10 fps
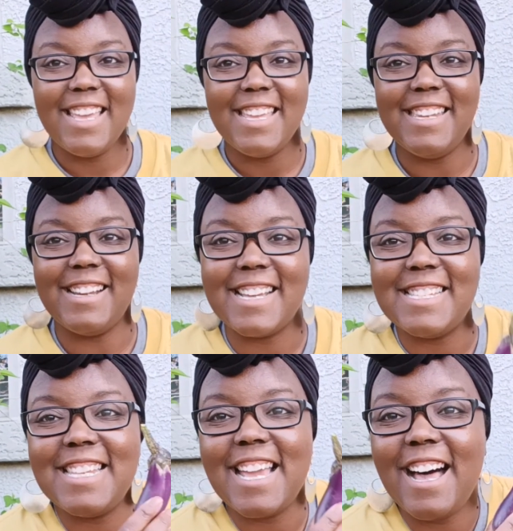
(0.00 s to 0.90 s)
Now guys,
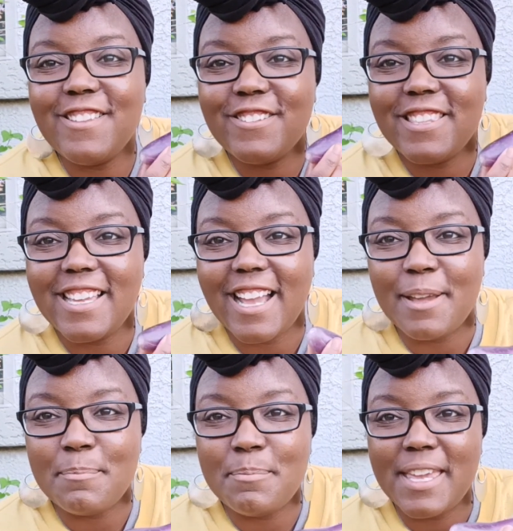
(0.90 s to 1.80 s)
the other thing
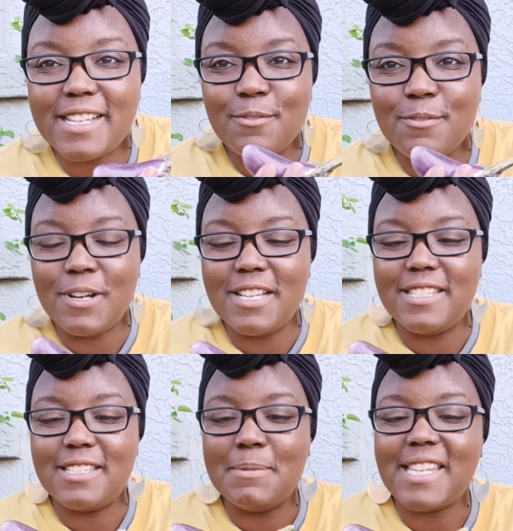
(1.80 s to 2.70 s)
I picked
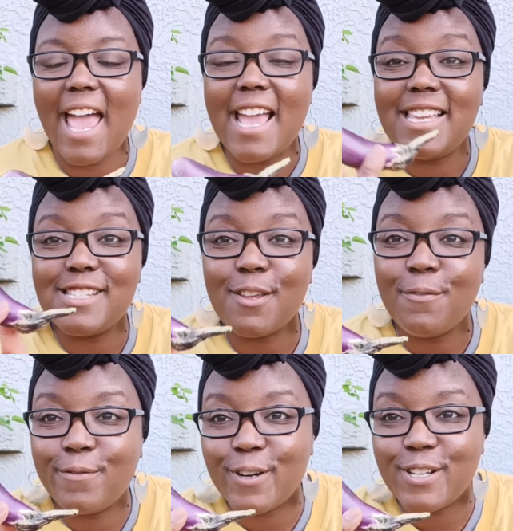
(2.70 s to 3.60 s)
was Miss Eggie's
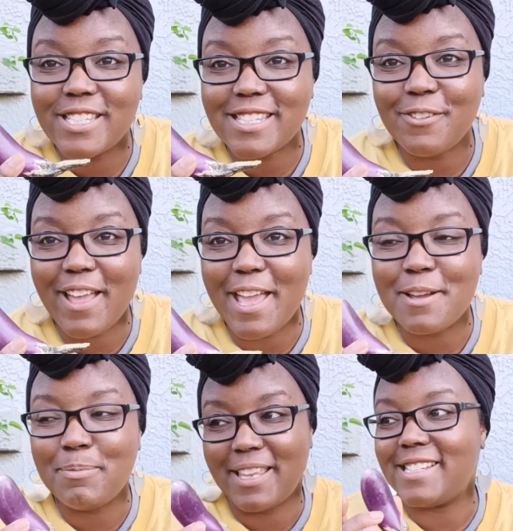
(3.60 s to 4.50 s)
first little
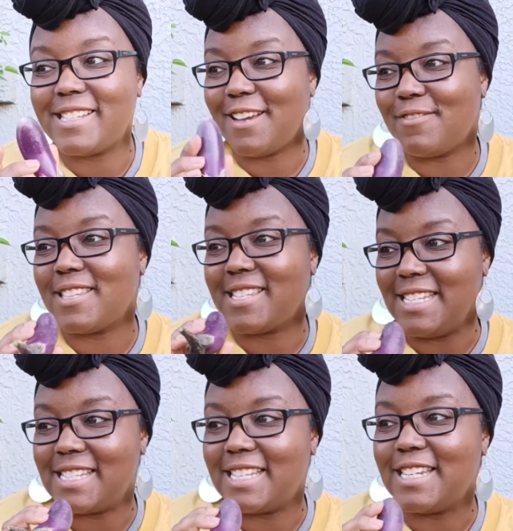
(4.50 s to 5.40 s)
eggplant of the
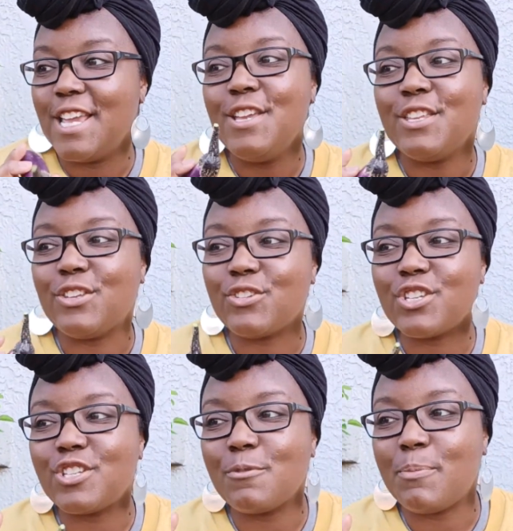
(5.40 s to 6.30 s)
season. Usually
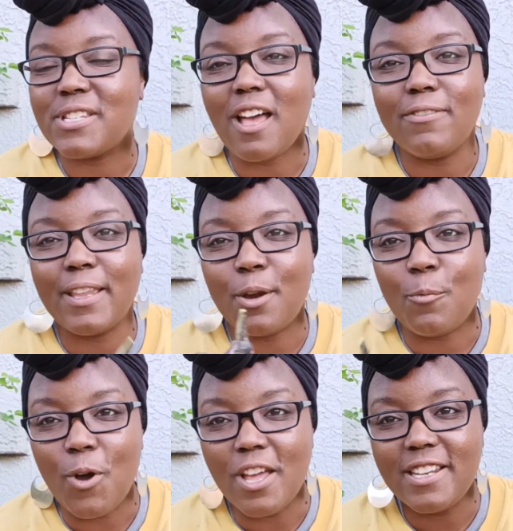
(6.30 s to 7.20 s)
she puts off like
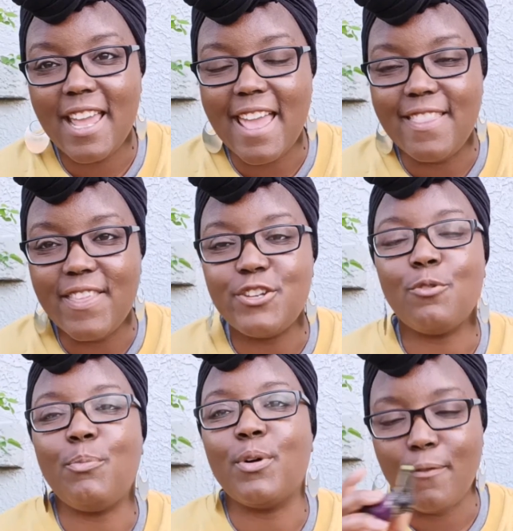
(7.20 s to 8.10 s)
one and then she'll
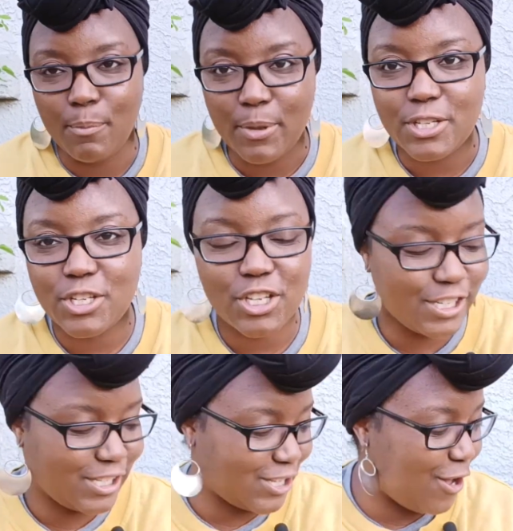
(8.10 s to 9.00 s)
put off a bunch.
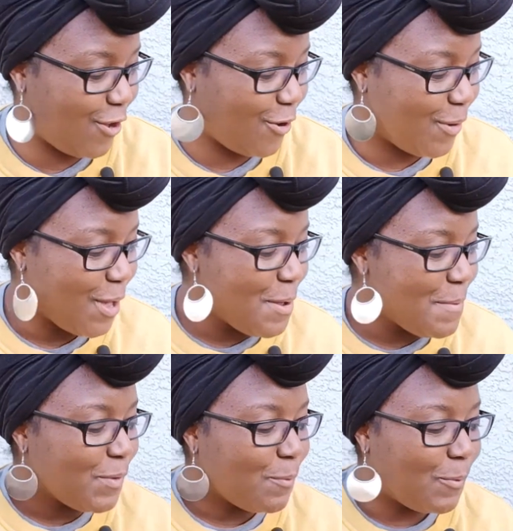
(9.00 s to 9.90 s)
So
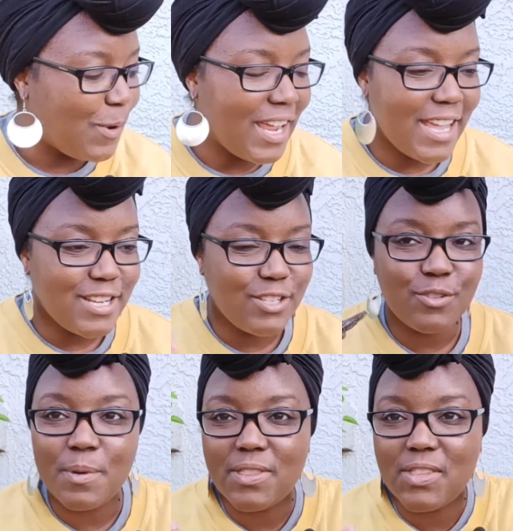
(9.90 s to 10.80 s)
what I do
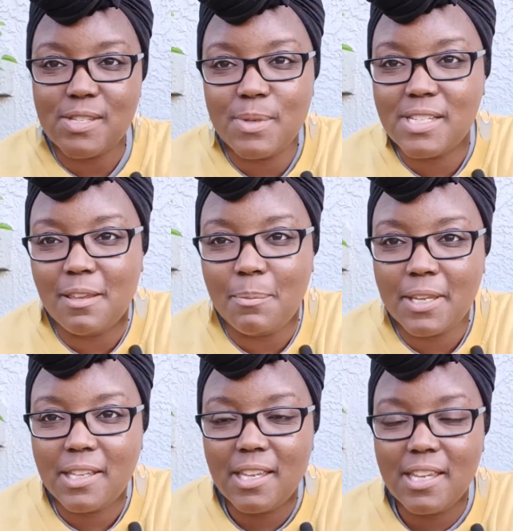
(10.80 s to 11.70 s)
with this one
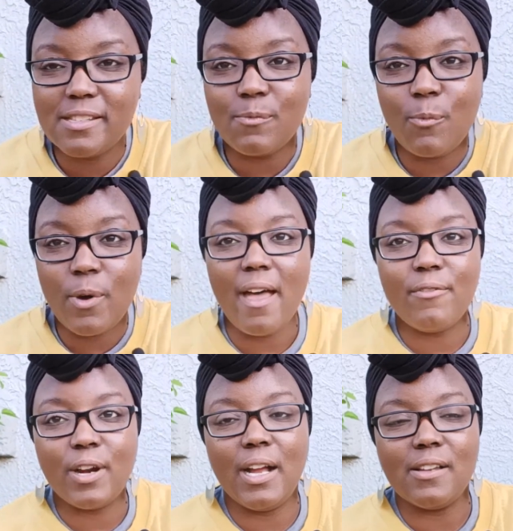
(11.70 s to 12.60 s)
typically is
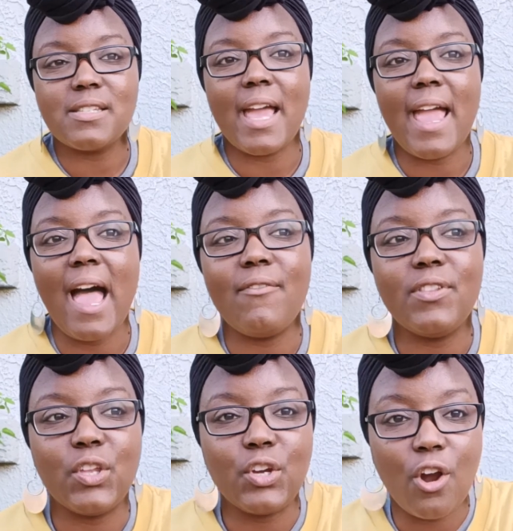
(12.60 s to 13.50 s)
whatever else I have in
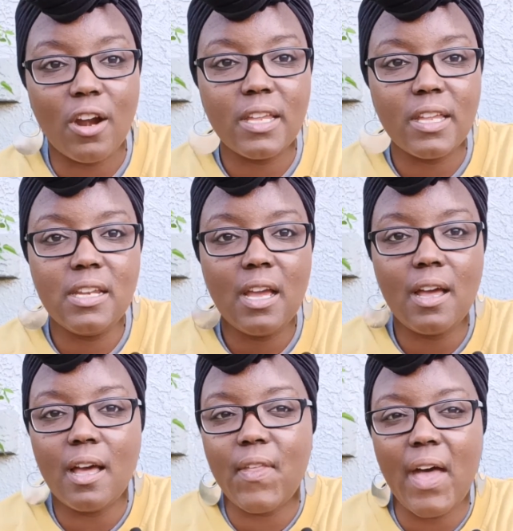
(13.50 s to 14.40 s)
the garden
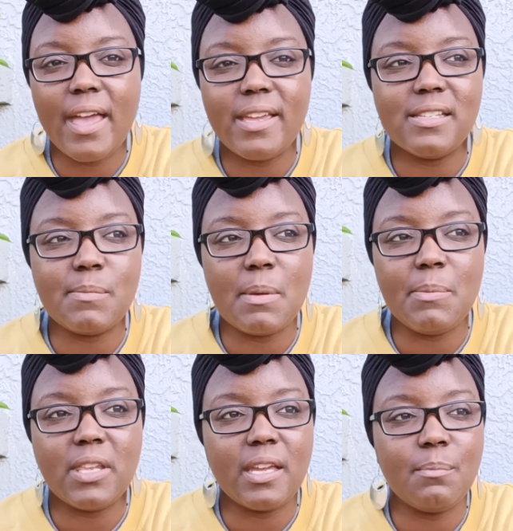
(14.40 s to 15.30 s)
that is maybe
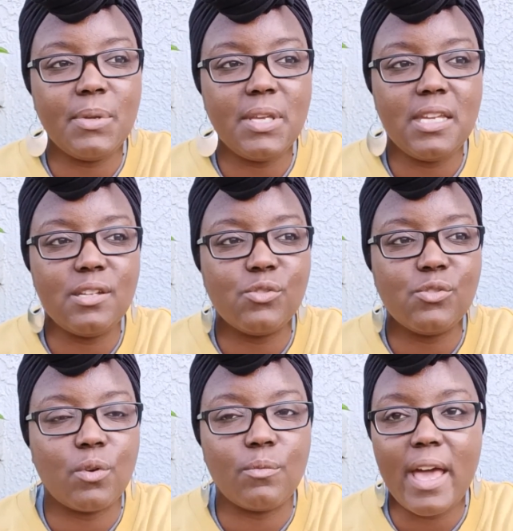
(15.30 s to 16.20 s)
like beans
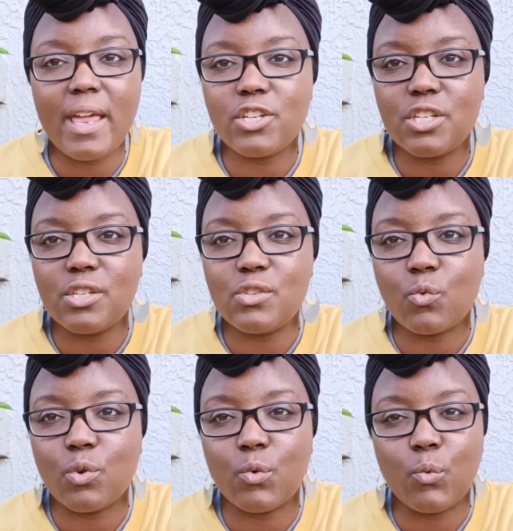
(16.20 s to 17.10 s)
or radishes
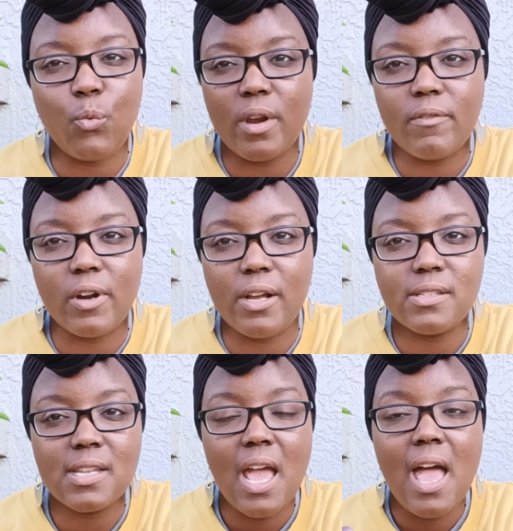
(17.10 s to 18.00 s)
or whatever
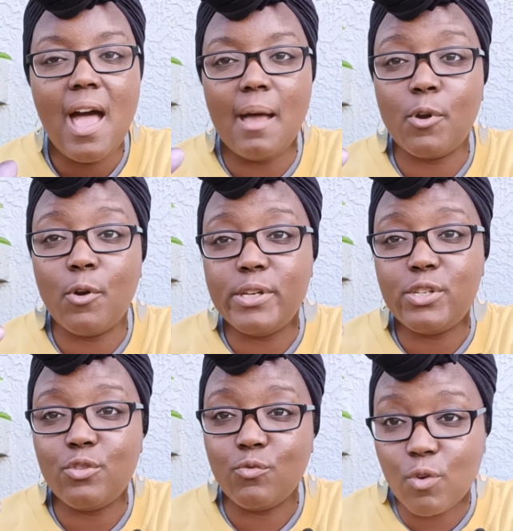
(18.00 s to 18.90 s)
else, I'm going
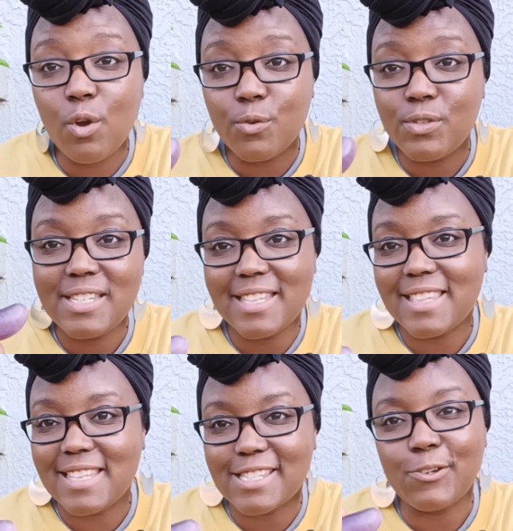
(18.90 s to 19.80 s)
to roast
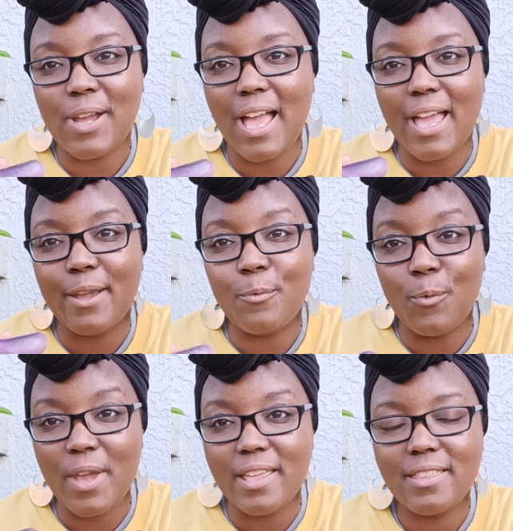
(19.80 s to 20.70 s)
this little guy
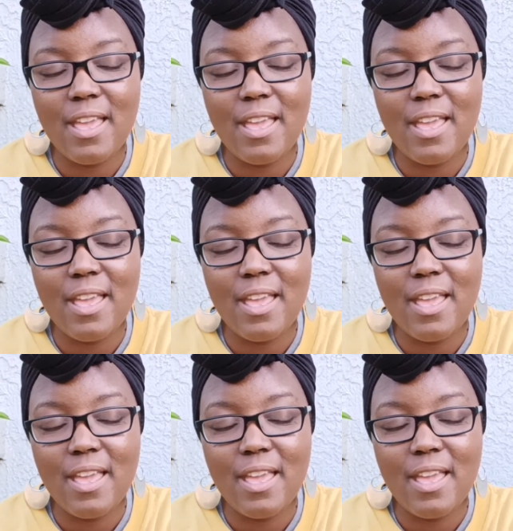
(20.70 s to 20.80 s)
with.